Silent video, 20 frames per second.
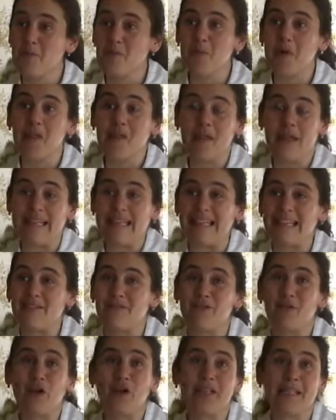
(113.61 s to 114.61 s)
Well, in a
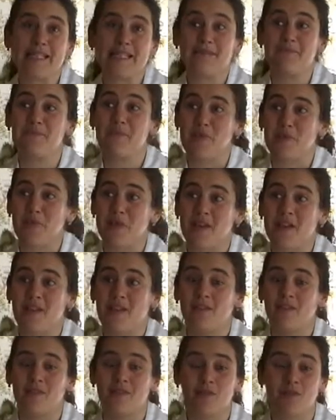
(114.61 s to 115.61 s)
very simple
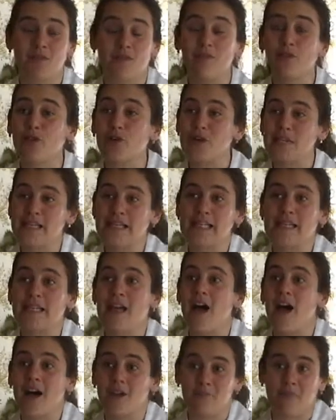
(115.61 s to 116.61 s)
way, the furnace is
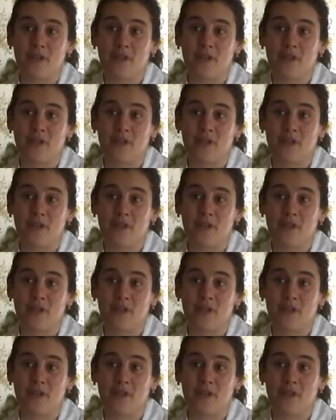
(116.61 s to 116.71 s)
on